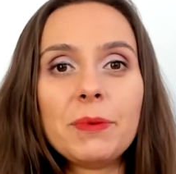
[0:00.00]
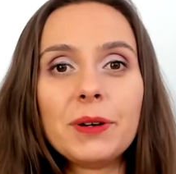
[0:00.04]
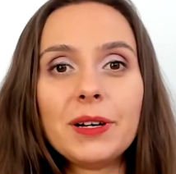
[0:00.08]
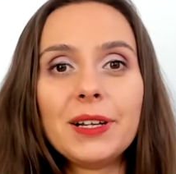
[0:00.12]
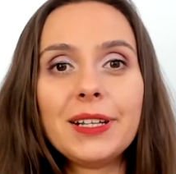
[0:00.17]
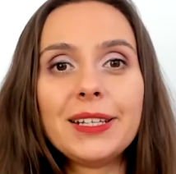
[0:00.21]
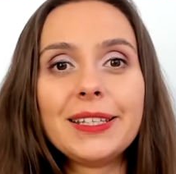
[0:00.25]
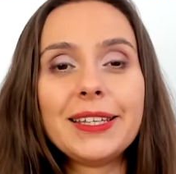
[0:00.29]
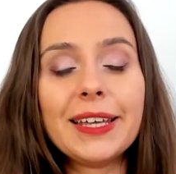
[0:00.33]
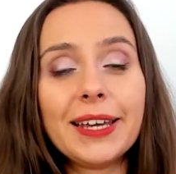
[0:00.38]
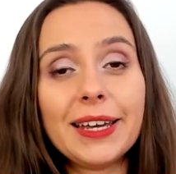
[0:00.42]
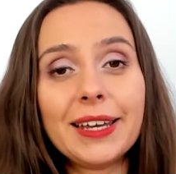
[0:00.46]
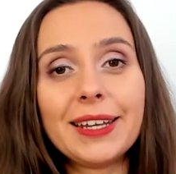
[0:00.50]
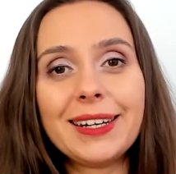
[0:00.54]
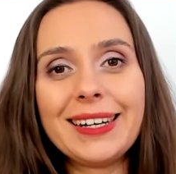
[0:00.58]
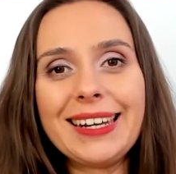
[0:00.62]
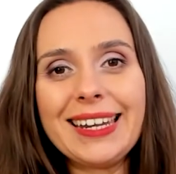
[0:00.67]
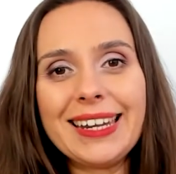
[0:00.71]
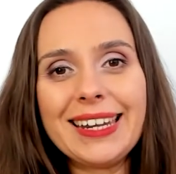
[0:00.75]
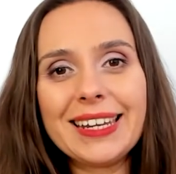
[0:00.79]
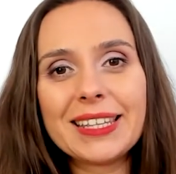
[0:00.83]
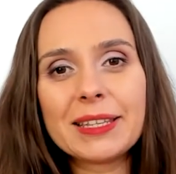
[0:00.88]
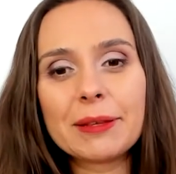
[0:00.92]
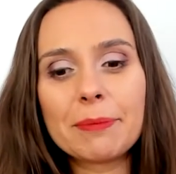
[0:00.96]
then it
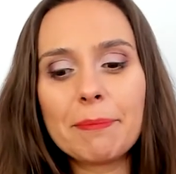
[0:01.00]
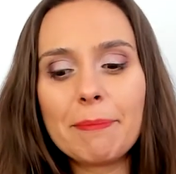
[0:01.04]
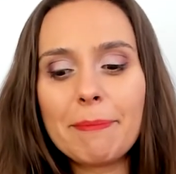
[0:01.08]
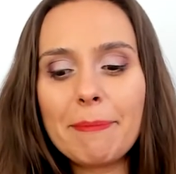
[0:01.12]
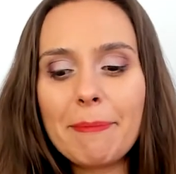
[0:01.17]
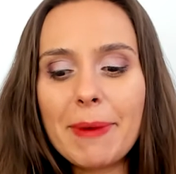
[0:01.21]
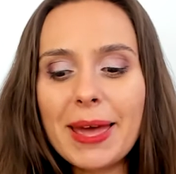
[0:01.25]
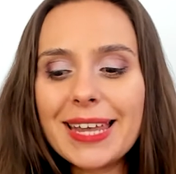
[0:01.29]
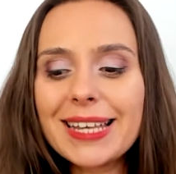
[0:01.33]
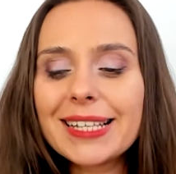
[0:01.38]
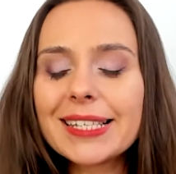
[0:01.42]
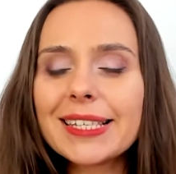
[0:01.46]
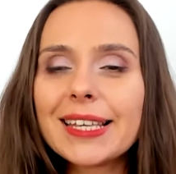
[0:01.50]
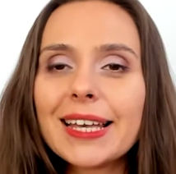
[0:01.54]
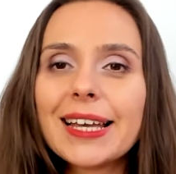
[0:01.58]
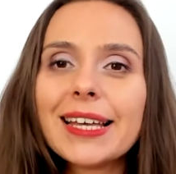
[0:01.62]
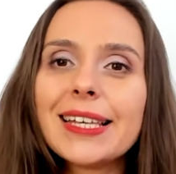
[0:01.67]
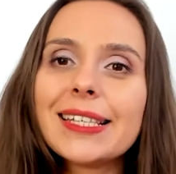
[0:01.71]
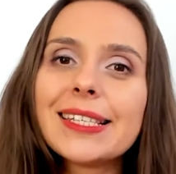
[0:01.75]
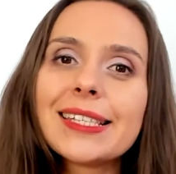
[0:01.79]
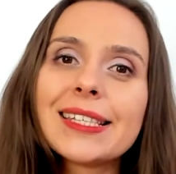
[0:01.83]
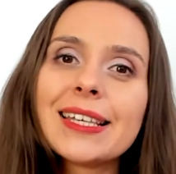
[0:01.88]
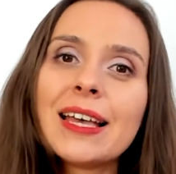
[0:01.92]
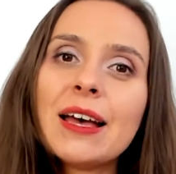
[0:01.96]
makes us
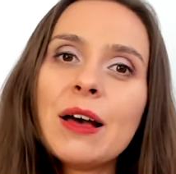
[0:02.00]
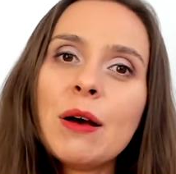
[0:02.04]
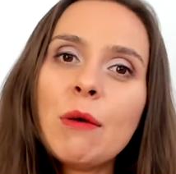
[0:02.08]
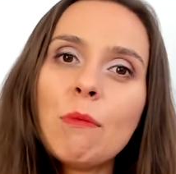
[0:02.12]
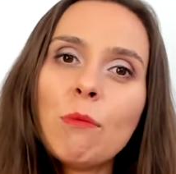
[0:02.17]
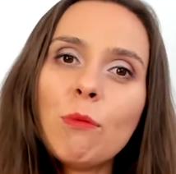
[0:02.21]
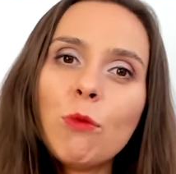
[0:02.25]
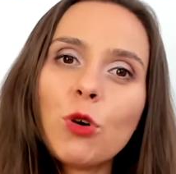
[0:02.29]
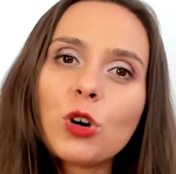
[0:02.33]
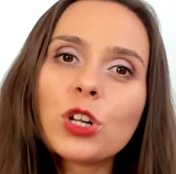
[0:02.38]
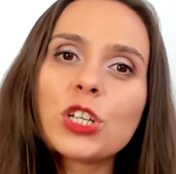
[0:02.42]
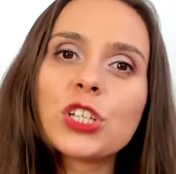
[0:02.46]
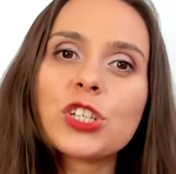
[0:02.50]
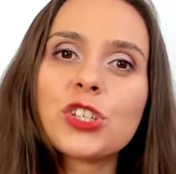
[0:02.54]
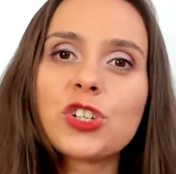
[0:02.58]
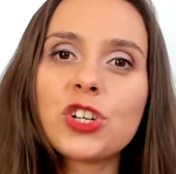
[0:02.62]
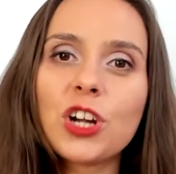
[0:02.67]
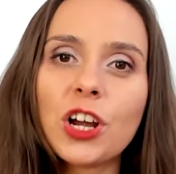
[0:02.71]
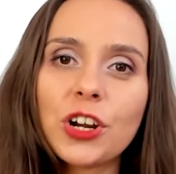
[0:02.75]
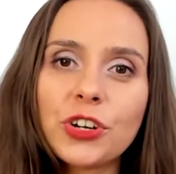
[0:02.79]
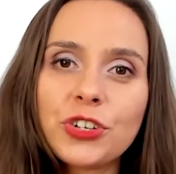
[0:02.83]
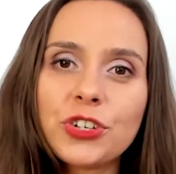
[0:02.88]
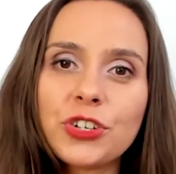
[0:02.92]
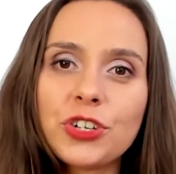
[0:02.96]
more
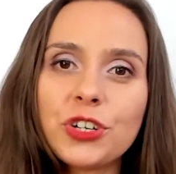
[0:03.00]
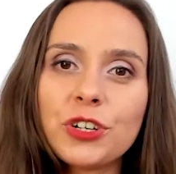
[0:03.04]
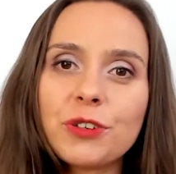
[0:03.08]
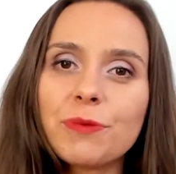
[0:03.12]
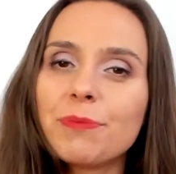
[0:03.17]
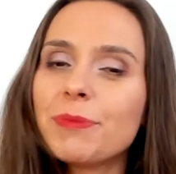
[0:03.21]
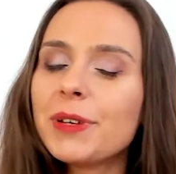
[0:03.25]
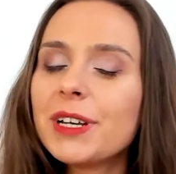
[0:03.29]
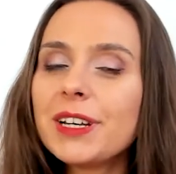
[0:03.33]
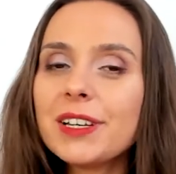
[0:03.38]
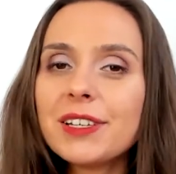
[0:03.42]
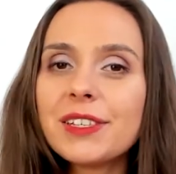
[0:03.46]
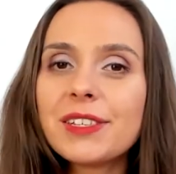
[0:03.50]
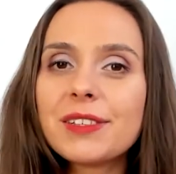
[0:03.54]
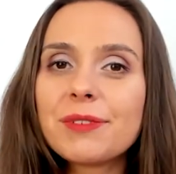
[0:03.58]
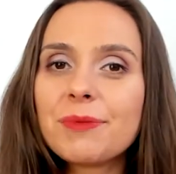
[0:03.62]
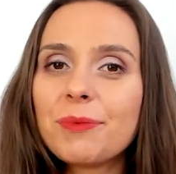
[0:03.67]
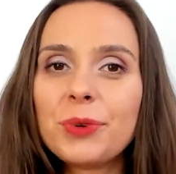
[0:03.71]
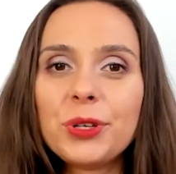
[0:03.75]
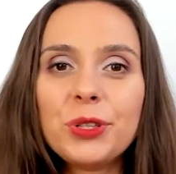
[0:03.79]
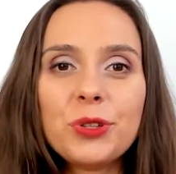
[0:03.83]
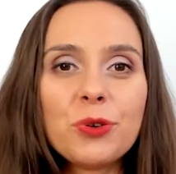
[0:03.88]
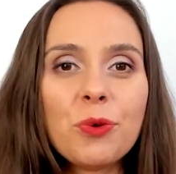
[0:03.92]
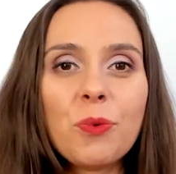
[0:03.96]
structured because we
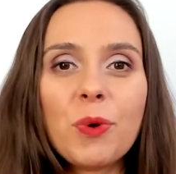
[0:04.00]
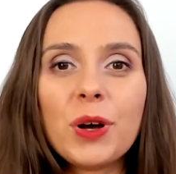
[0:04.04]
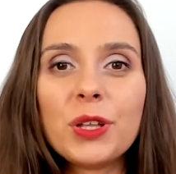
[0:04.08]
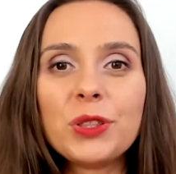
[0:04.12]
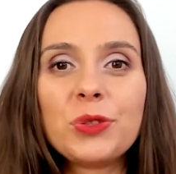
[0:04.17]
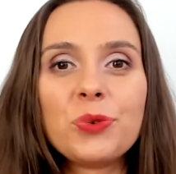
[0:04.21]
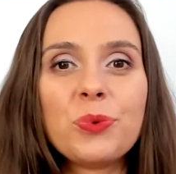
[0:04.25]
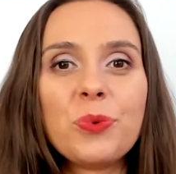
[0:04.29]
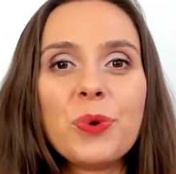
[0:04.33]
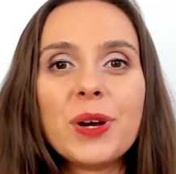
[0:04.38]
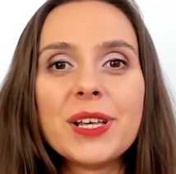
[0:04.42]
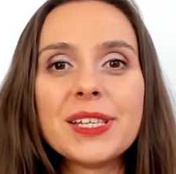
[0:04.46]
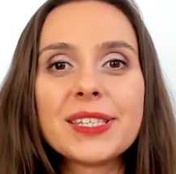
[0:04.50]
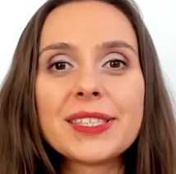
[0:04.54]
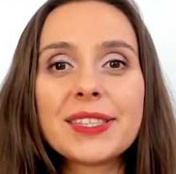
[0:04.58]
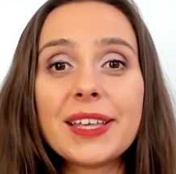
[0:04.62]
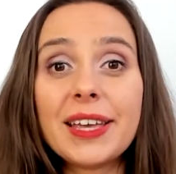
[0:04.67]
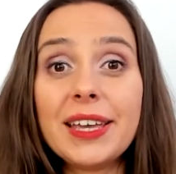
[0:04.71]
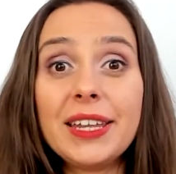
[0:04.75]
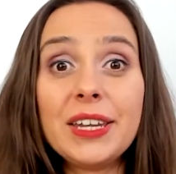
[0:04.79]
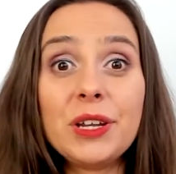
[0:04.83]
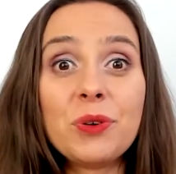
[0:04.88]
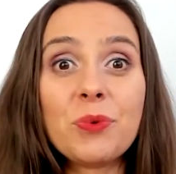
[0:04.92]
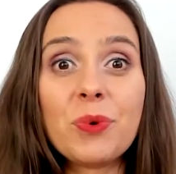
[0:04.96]
don't want to waste
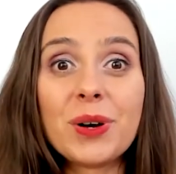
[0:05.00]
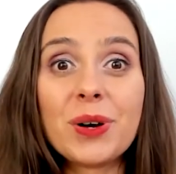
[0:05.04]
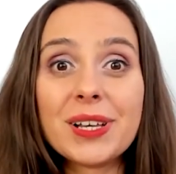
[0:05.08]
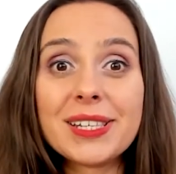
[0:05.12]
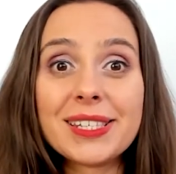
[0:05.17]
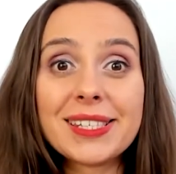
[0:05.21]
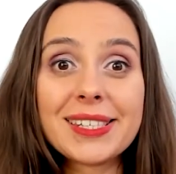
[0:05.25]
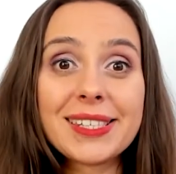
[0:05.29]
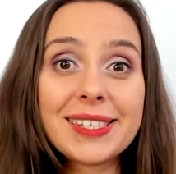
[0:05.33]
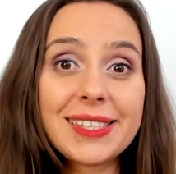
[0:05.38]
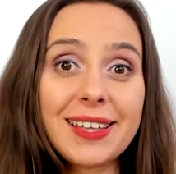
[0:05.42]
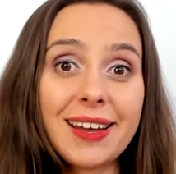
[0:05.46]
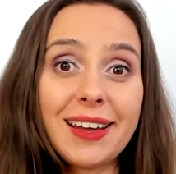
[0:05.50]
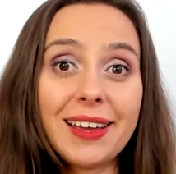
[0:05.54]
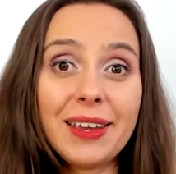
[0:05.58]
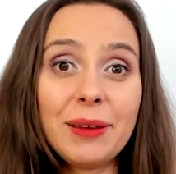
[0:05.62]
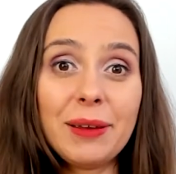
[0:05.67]
anyone's time.